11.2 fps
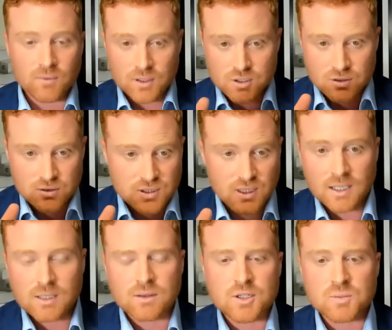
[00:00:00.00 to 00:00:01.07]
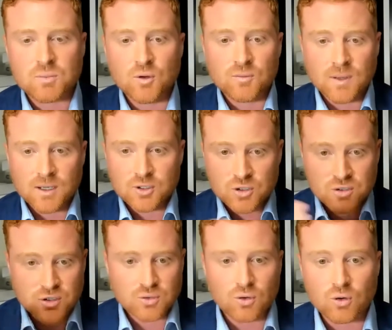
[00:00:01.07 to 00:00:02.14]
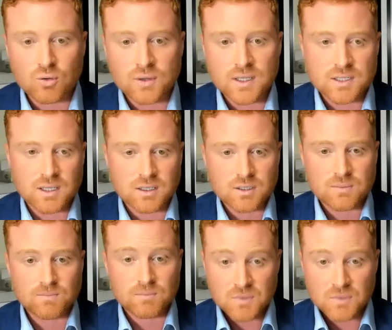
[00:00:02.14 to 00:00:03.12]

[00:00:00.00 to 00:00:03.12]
I choose to lead this movement. I choose to do all these things.